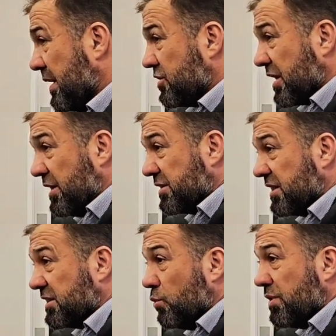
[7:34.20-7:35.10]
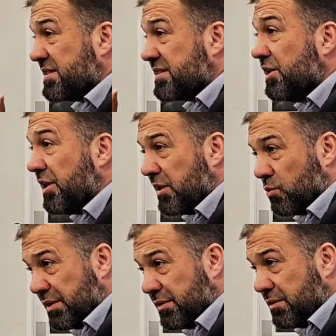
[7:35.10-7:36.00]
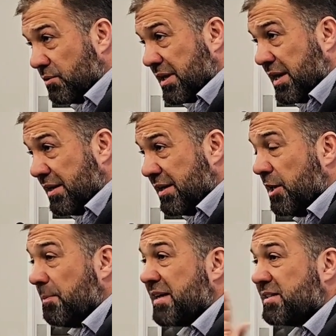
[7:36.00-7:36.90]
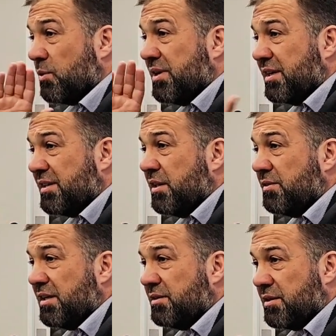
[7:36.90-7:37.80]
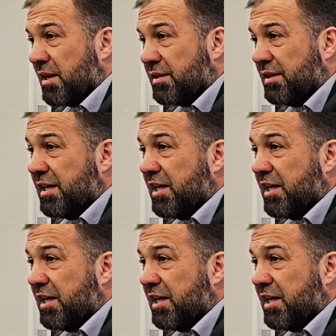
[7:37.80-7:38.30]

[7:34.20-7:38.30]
Sheikh Ali Al-Tantawi, the Syrian one, okay? He passed away in nineteen ninety-nine.